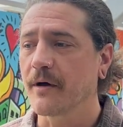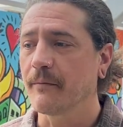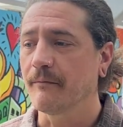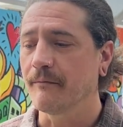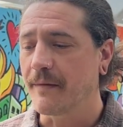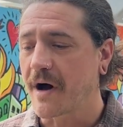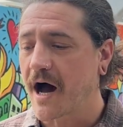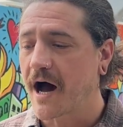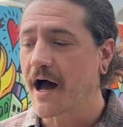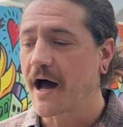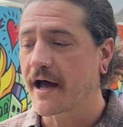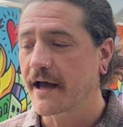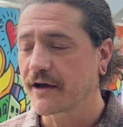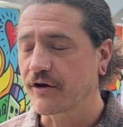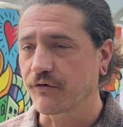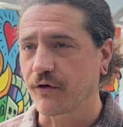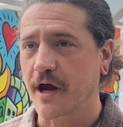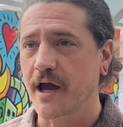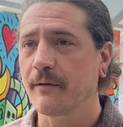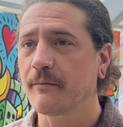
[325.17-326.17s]
my
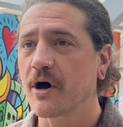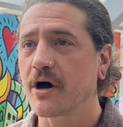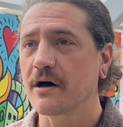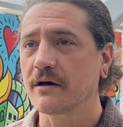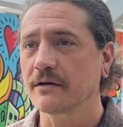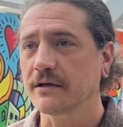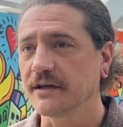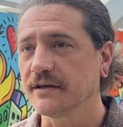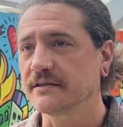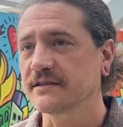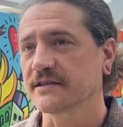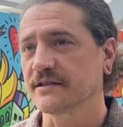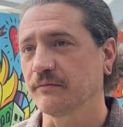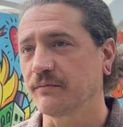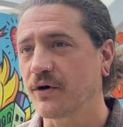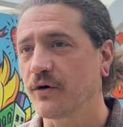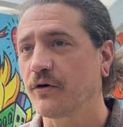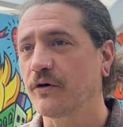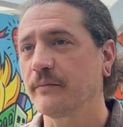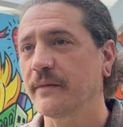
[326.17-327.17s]
grandma used to
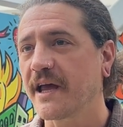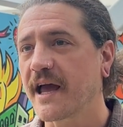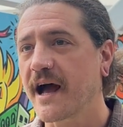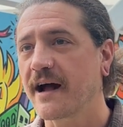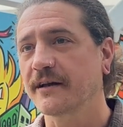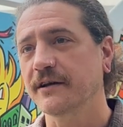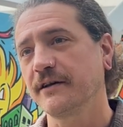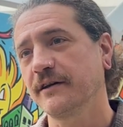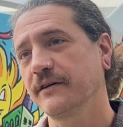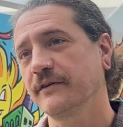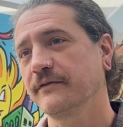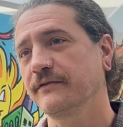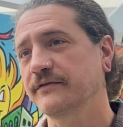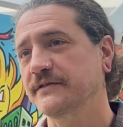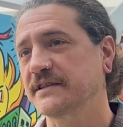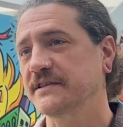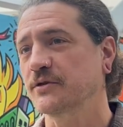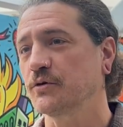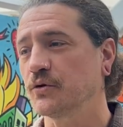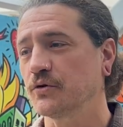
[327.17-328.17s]
pull me out of
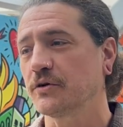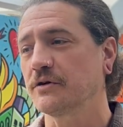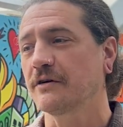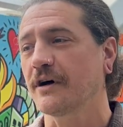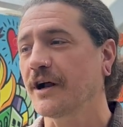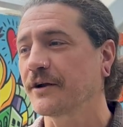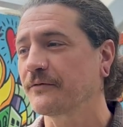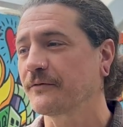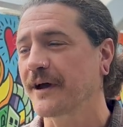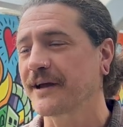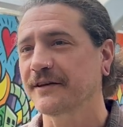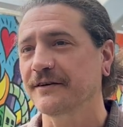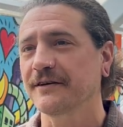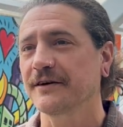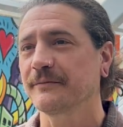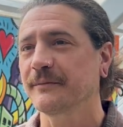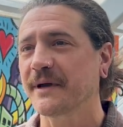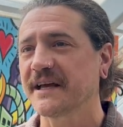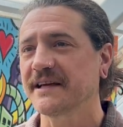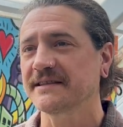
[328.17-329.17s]
school on a
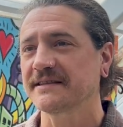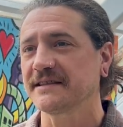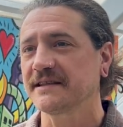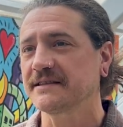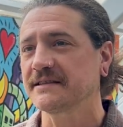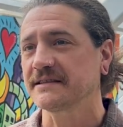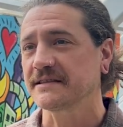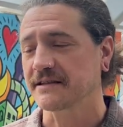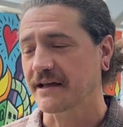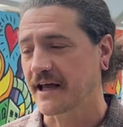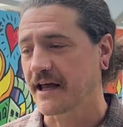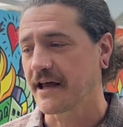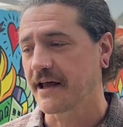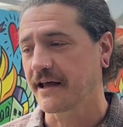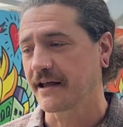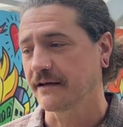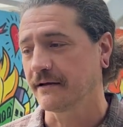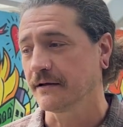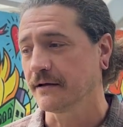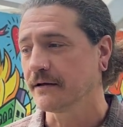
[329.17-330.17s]
regular basis
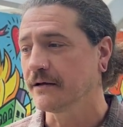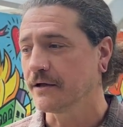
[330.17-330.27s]
and